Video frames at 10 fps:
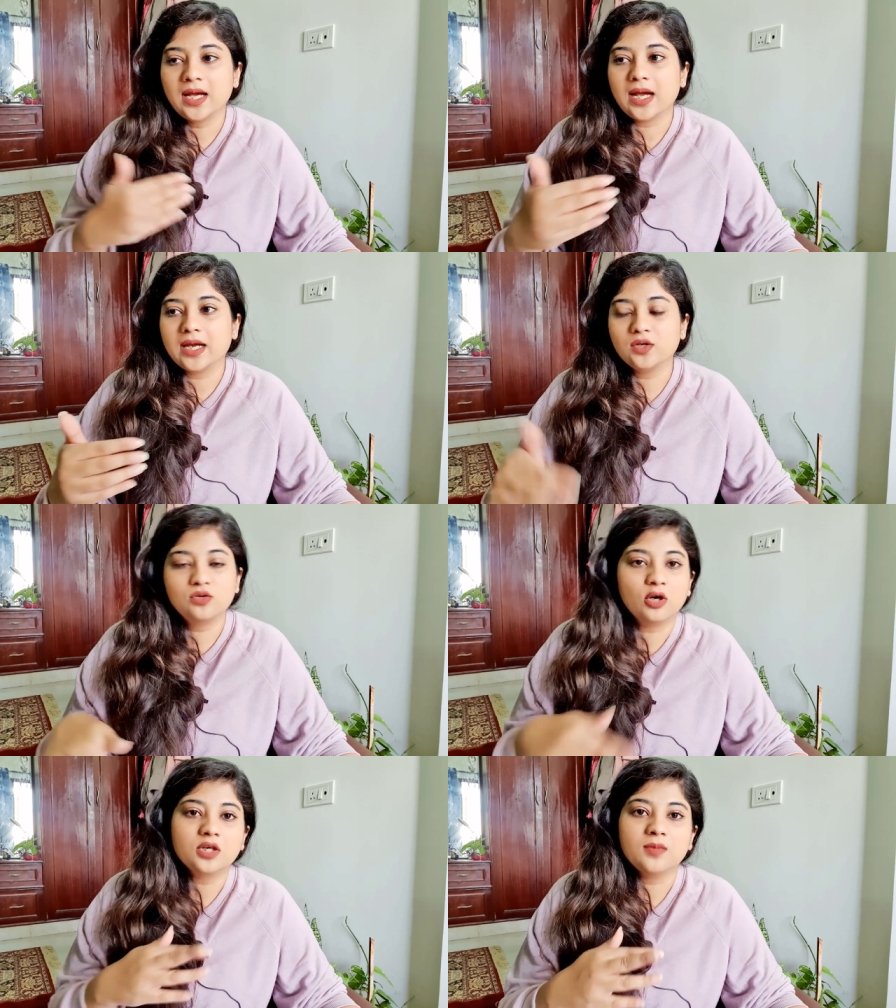and do
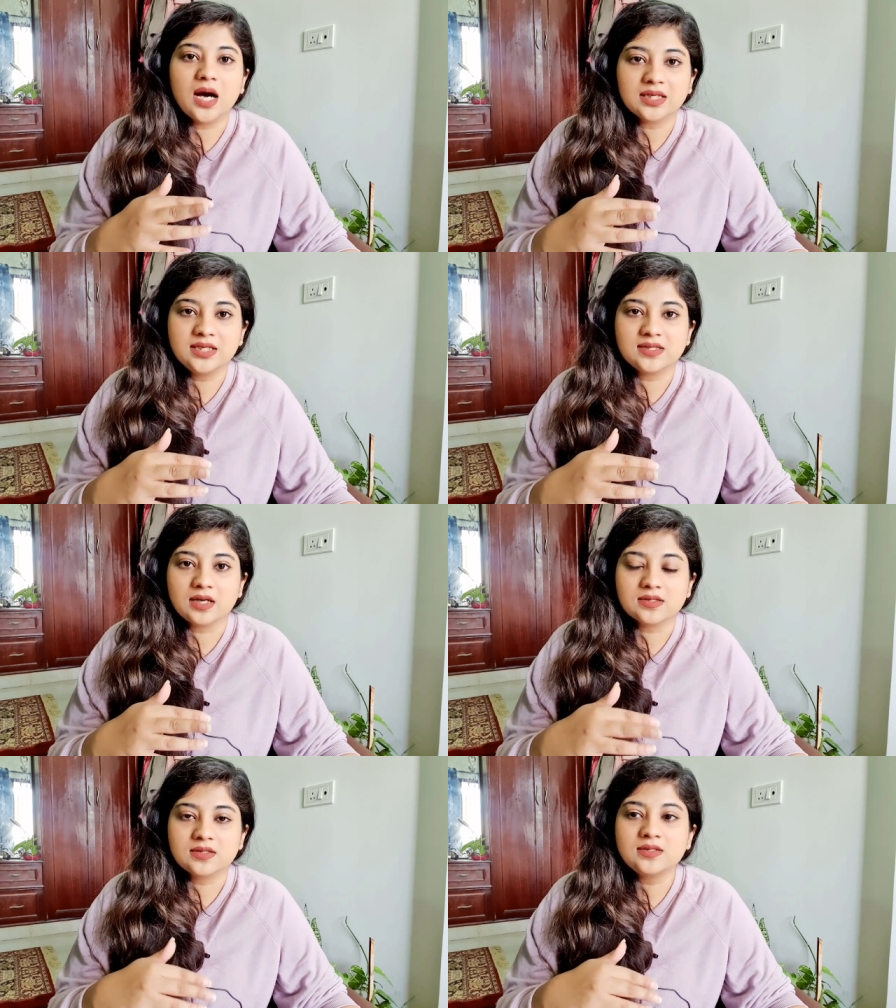not mark these
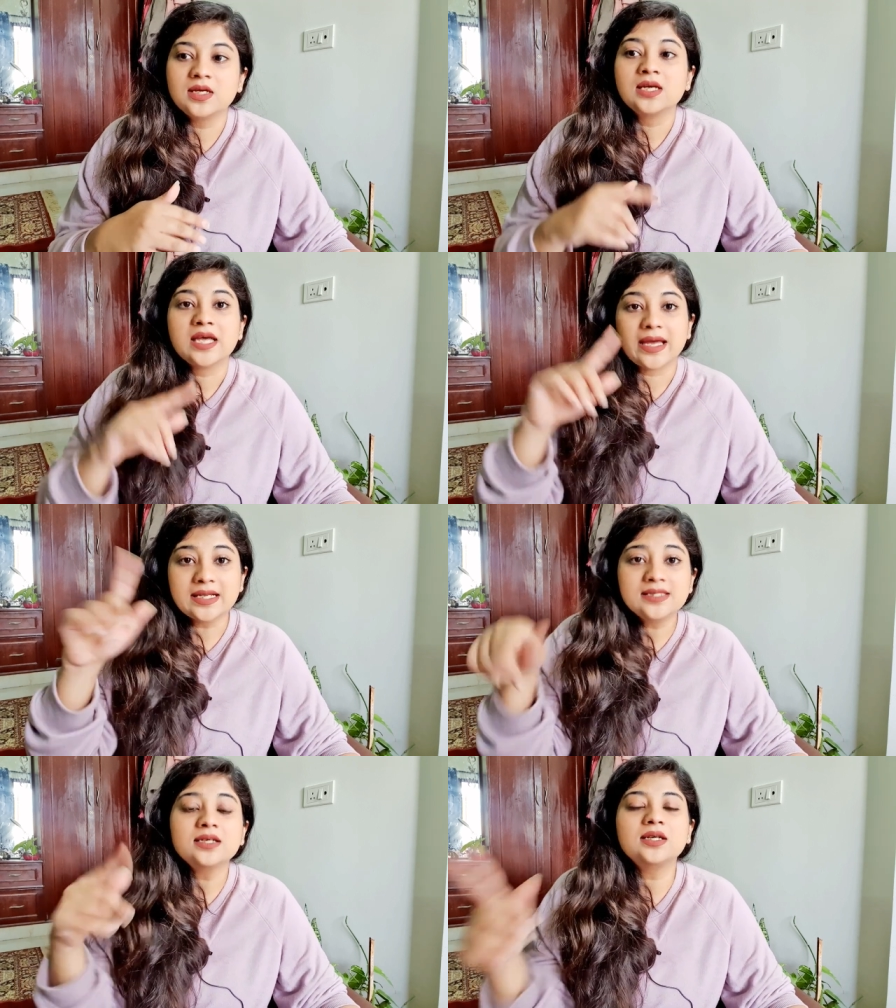answers
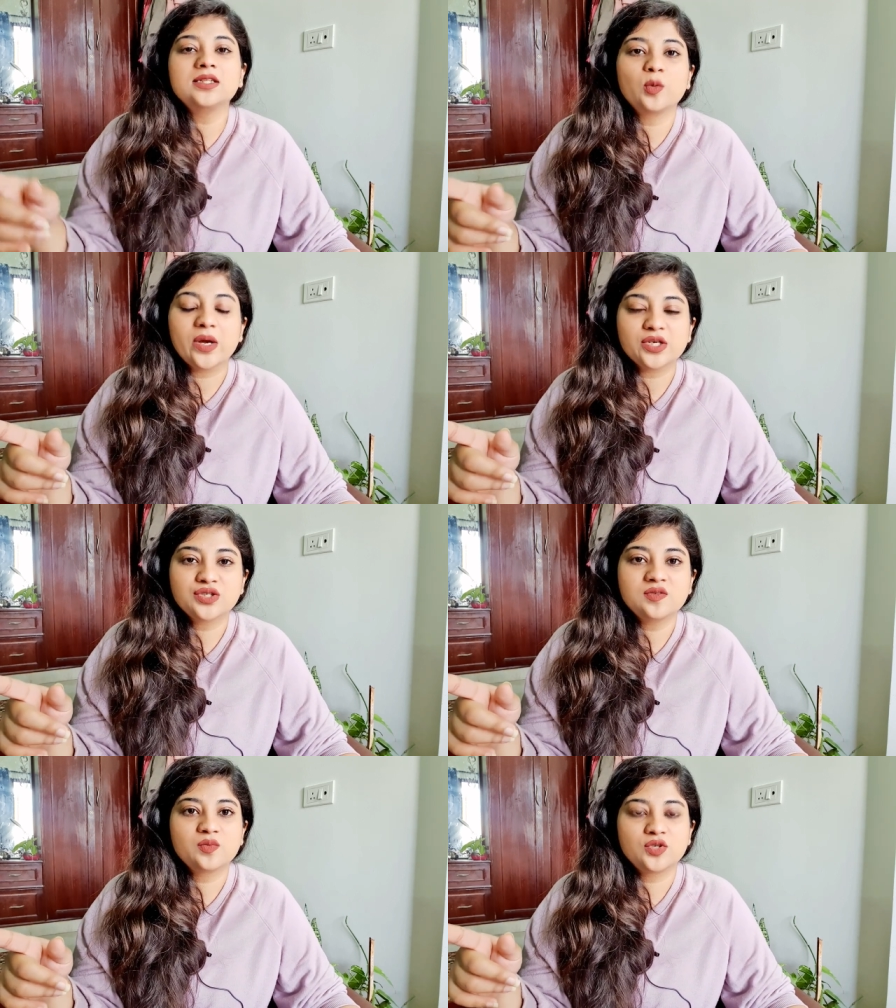encircle the
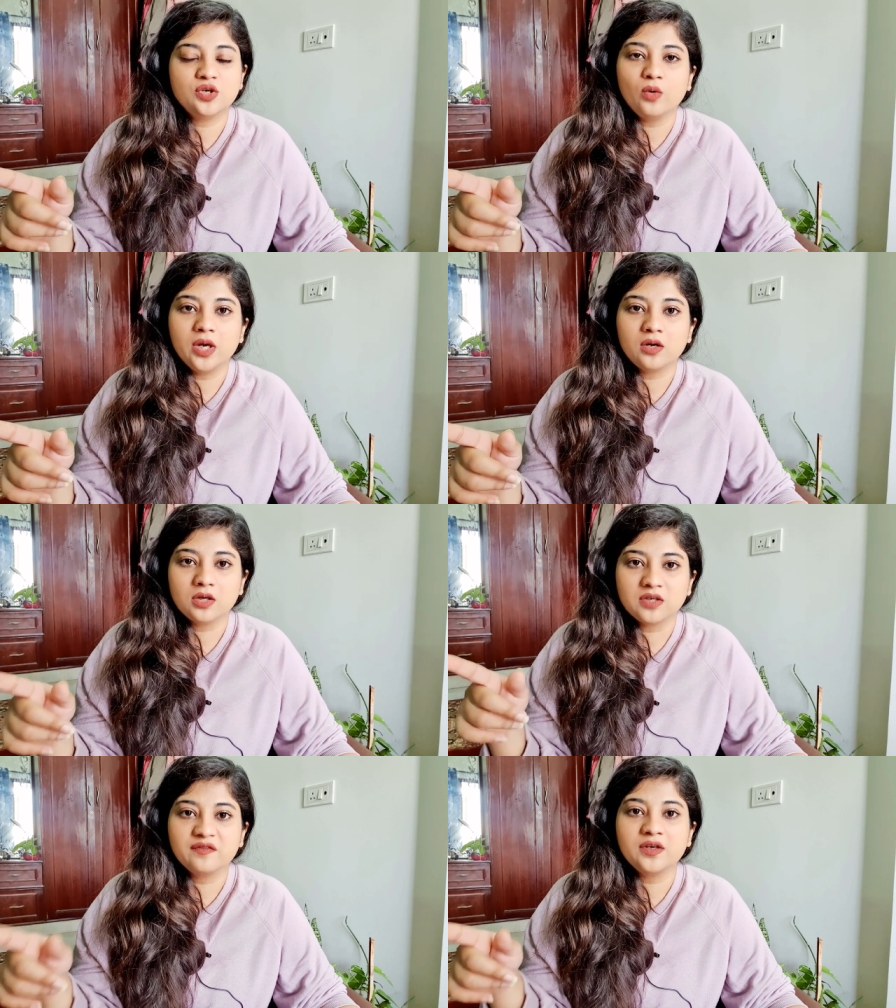questions which you are going
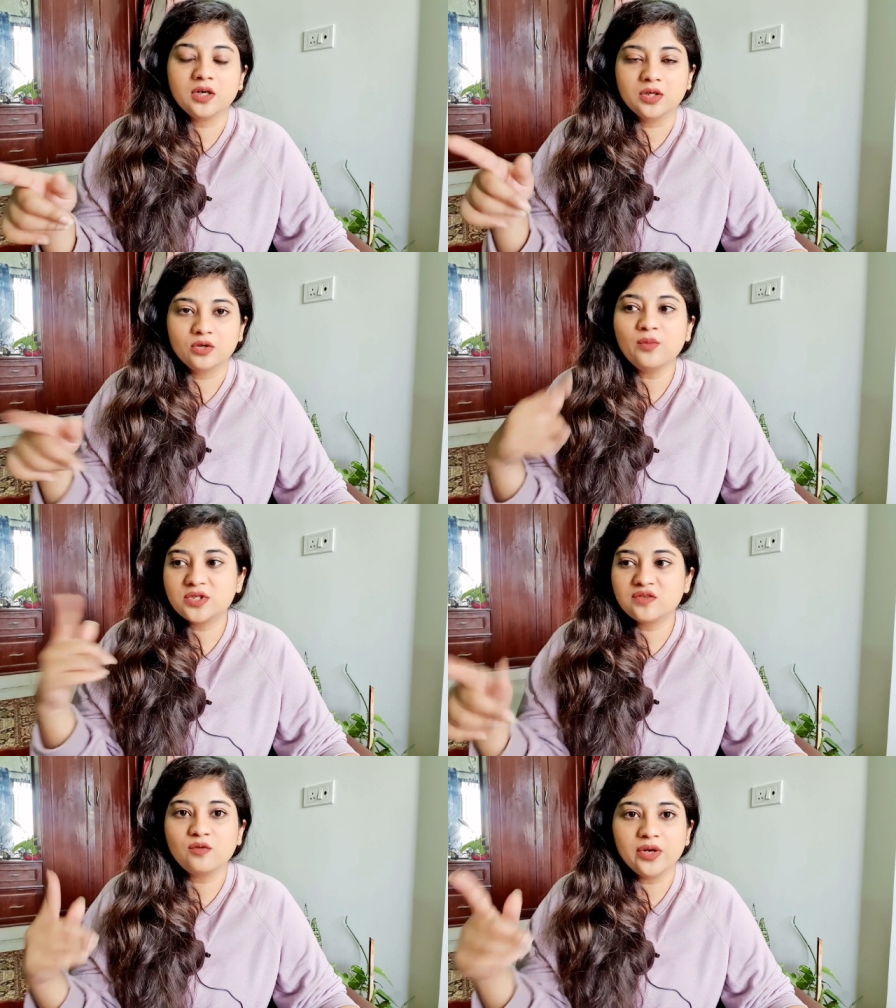difficult you know which
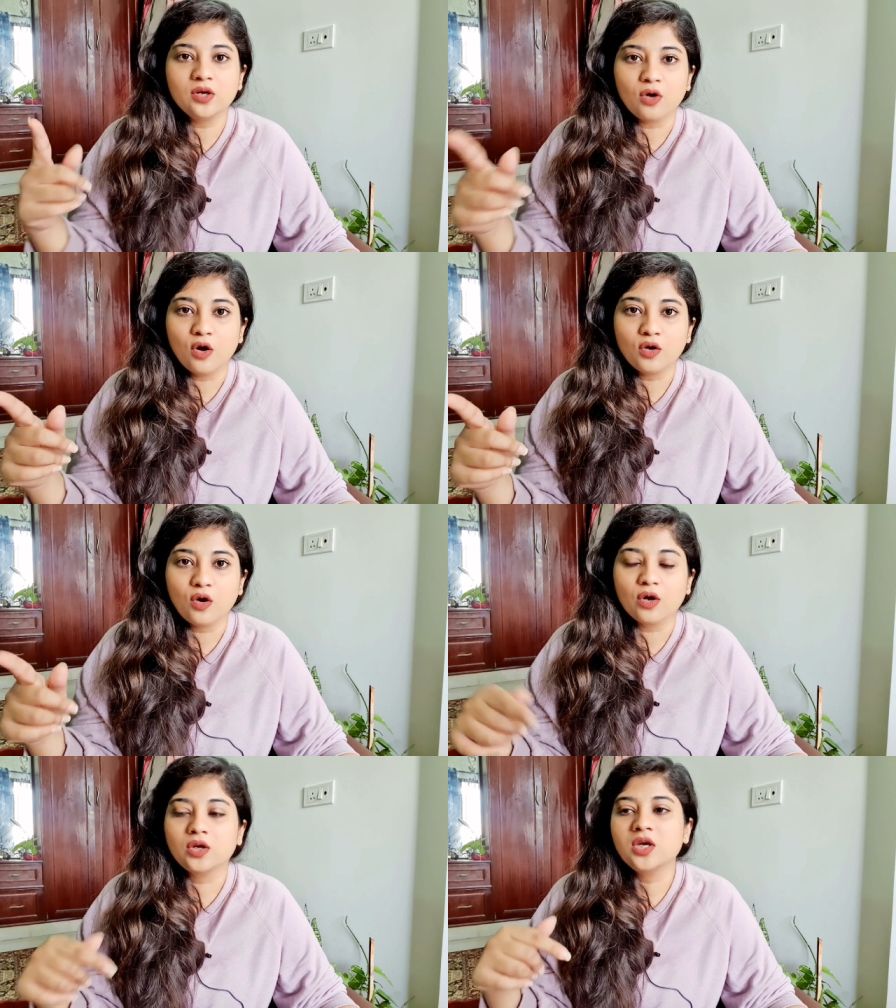are going wrong
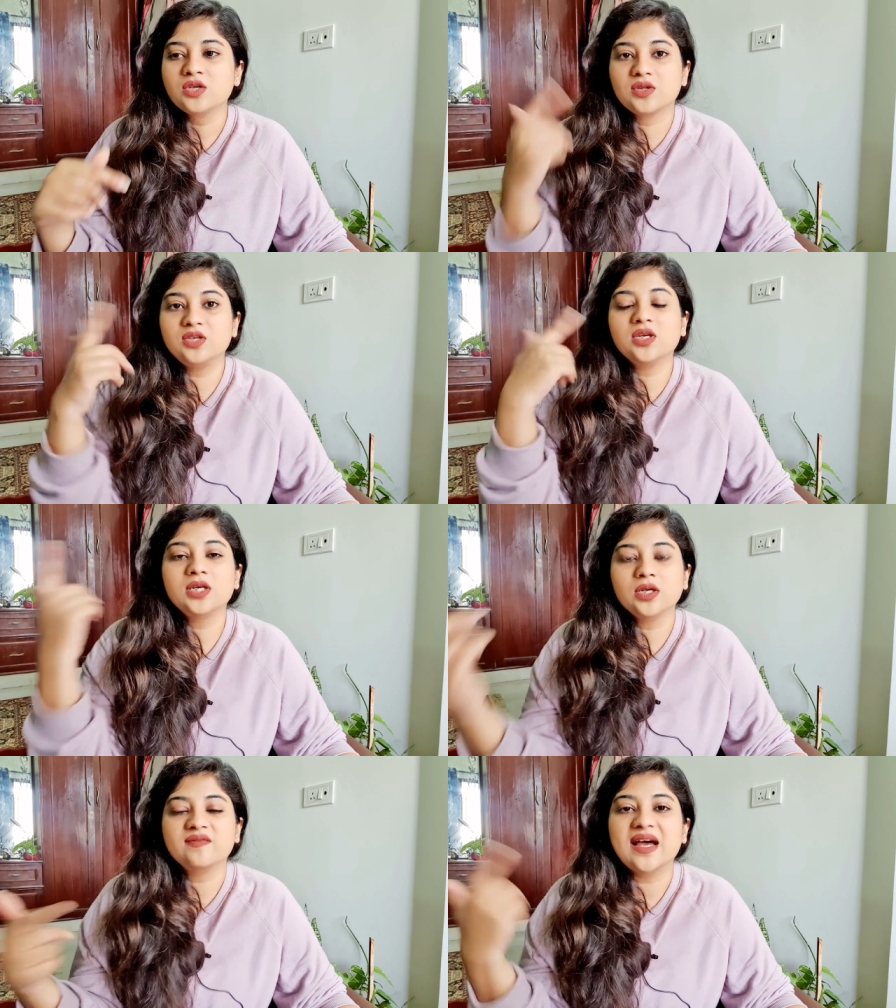on so that you can
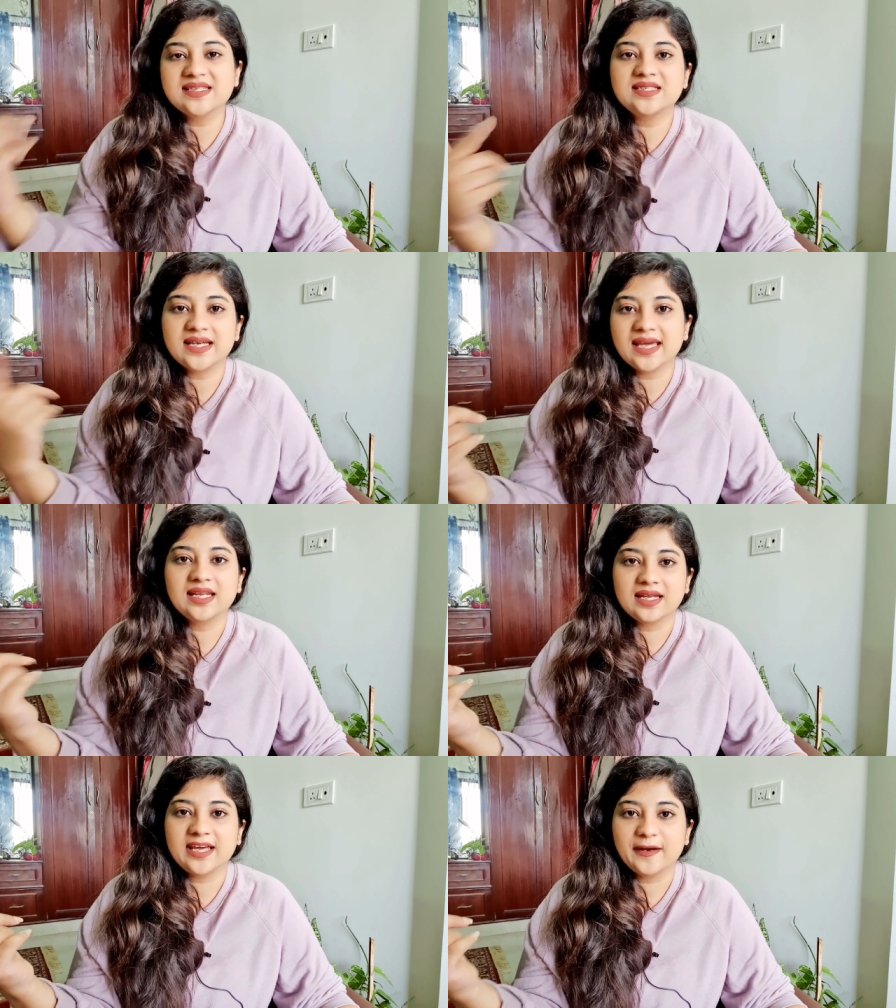revise it again
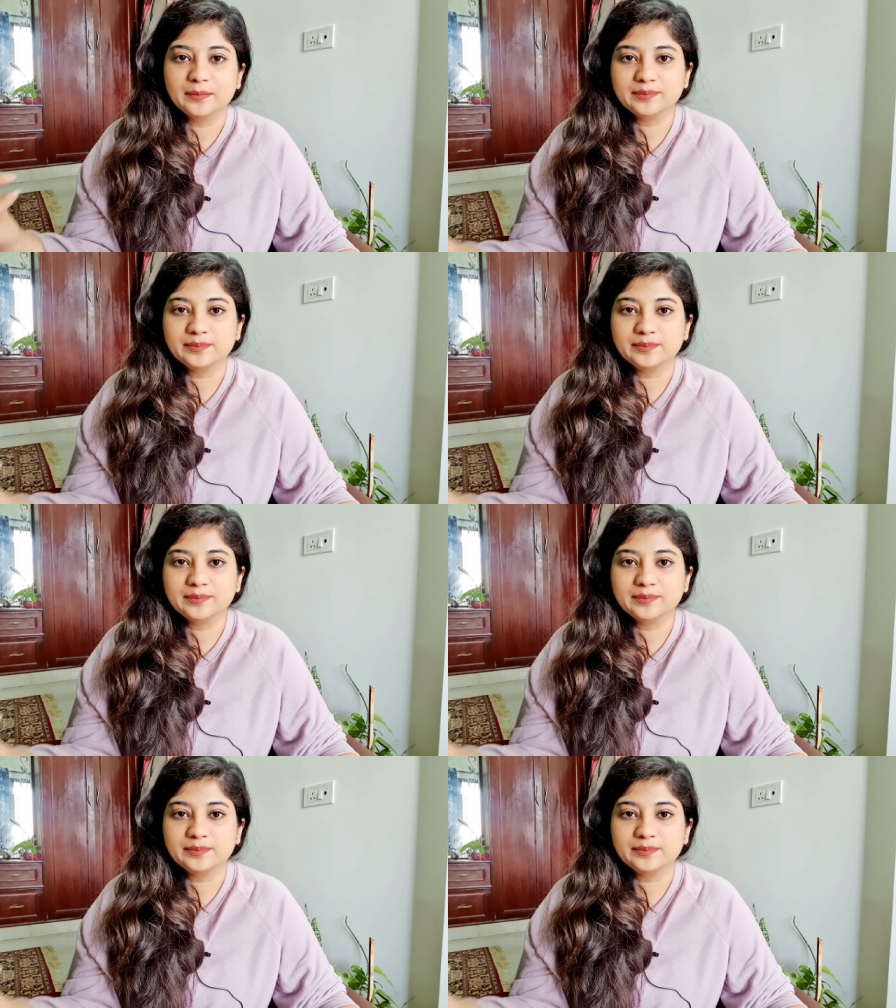and again